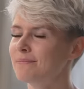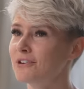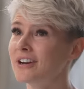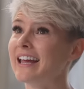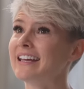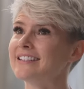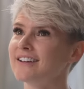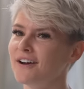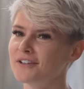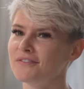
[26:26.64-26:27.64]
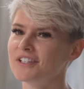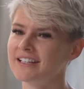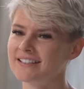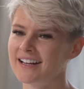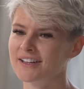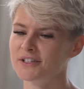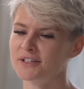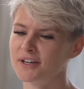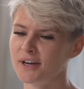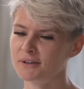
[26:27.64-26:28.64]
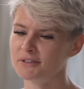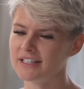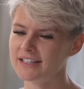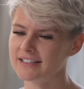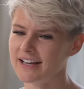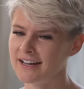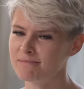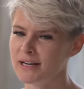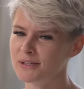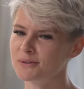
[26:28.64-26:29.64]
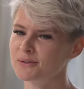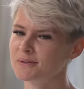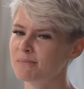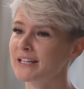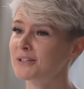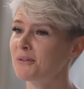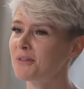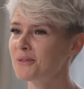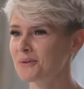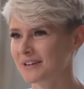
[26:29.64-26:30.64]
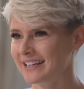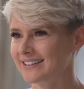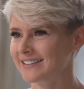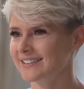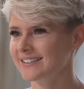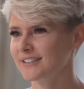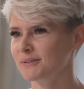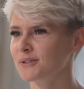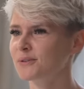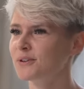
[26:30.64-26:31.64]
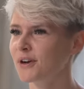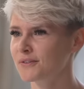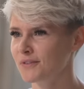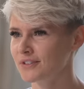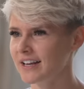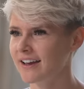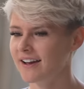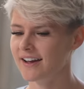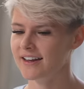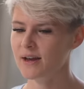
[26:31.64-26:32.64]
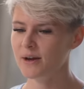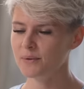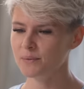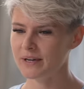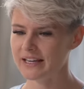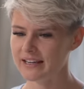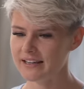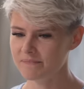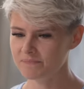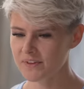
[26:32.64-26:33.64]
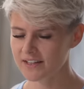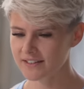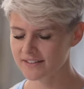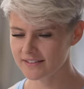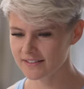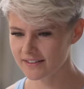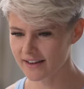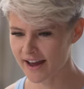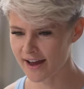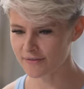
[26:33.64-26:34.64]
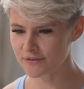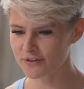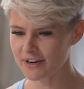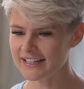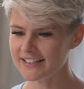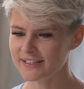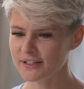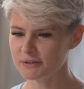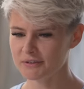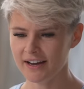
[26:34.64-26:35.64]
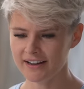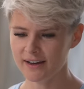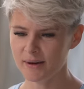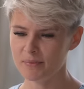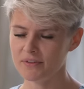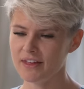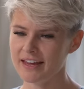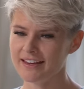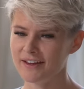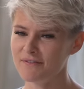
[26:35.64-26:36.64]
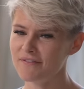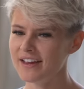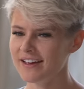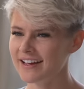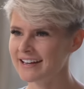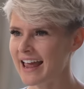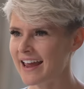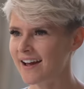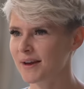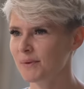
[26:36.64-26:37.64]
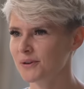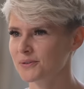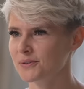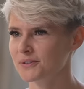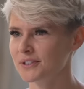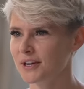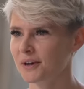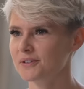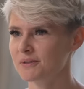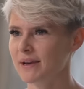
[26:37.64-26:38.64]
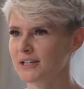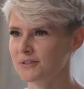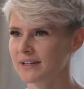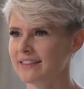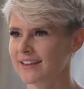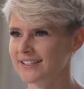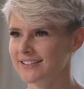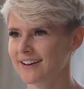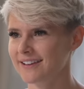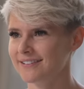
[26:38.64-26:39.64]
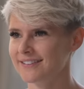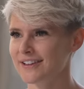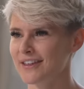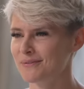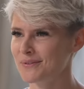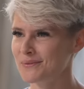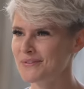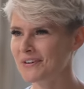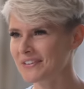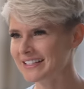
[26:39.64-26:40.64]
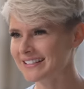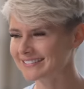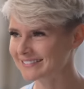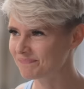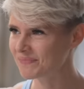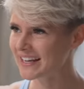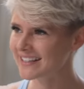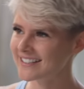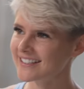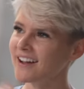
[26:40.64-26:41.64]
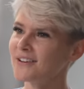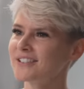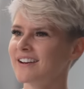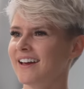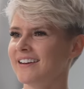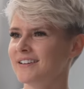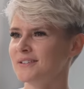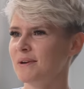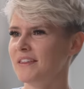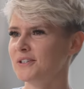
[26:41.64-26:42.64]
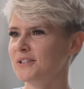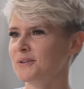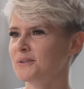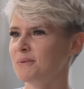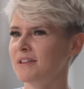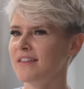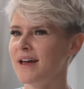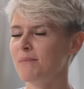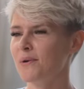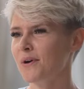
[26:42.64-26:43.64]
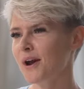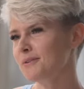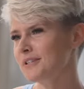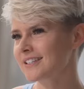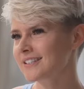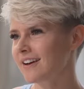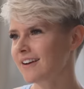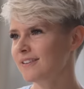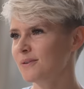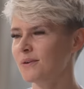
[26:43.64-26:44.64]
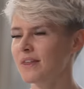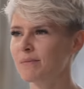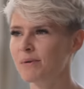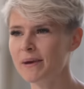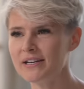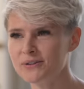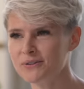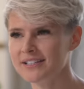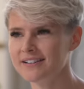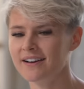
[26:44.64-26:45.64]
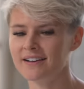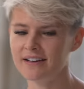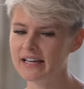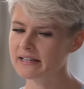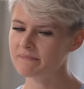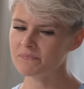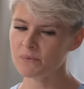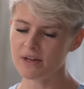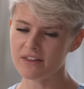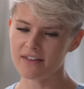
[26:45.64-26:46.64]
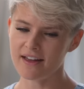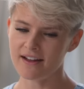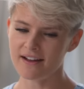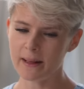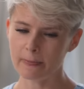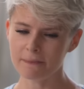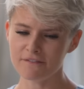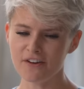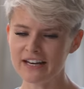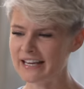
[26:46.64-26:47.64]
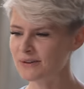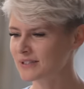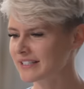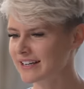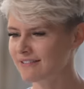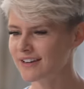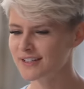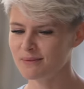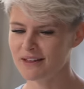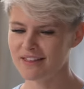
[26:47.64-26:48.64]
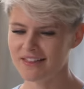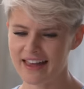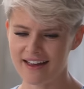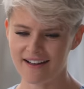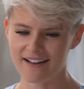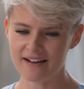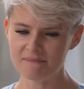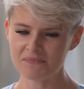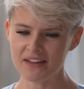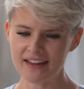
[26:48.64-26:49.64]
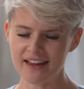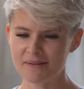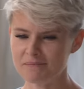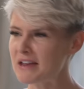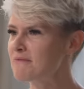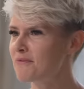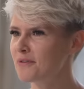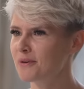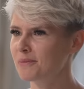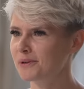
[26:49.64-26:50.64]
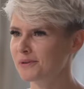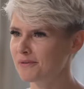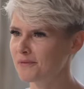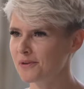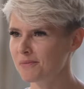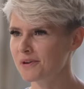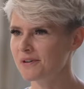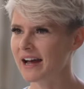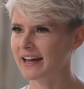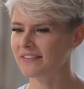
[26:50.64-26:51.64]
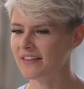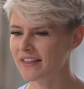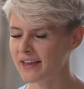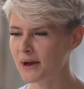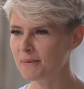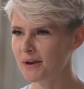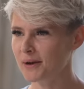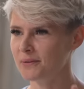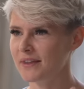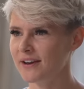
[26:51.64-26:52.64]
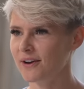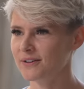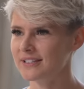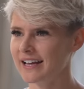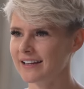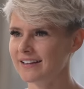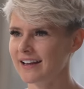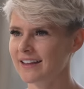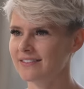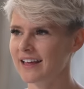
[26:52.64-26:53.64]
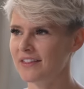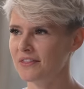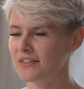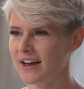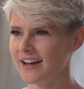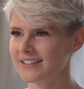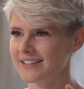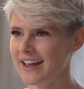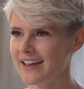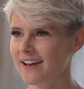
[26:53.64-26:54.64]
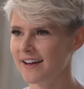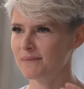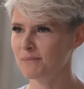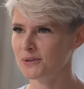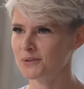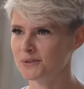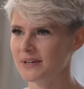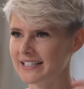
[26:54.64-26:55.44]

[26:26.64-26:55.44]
create artificially intelligent coaches and mentors based on thought leaders. So it's called Coach Fox AI. We have creators who sign up, they configure an AI model to coach and mentor in their style. So we've got these little style sliders where they choose whether they're more coaching style or they're more mentoring style, whether they are funny or serious, whether they are informal or formal, and then they upload their content, and then that AI model